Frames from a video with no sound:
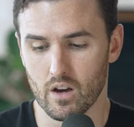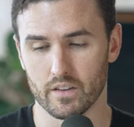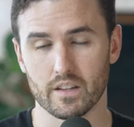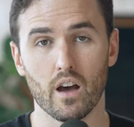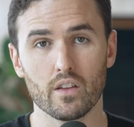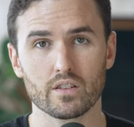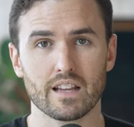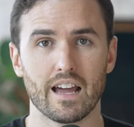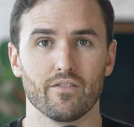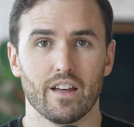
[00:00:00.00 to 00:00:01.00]
On the other
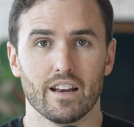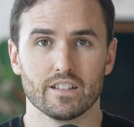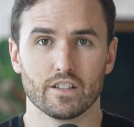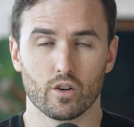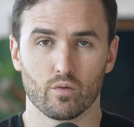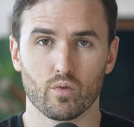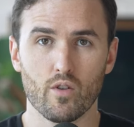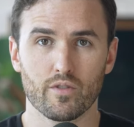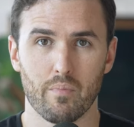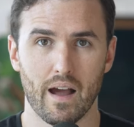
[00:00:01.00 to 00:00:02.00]
side of that is a
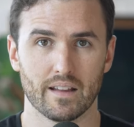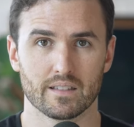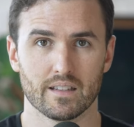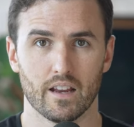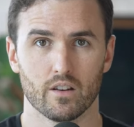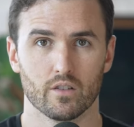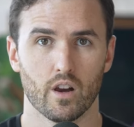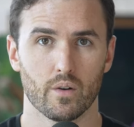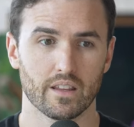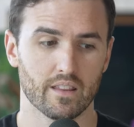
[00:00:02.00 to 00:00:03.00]
growth mindset,
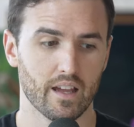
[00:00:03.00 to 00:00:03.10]
knowing